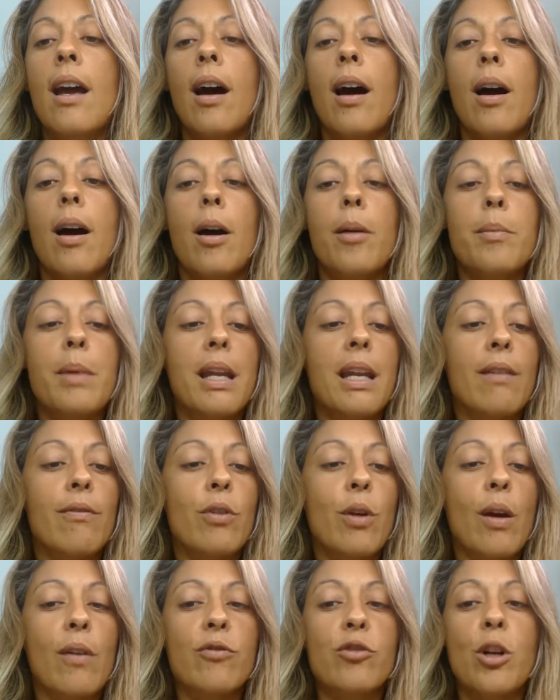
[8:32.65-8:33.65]
And if
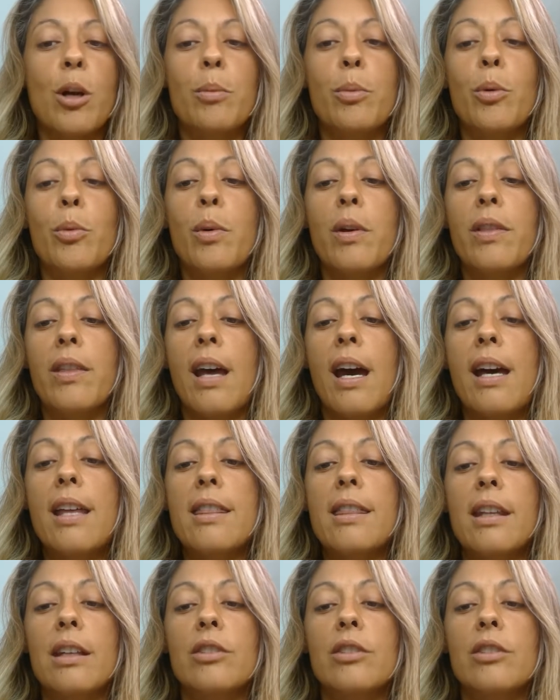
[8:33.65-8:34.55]
you have trouble with that,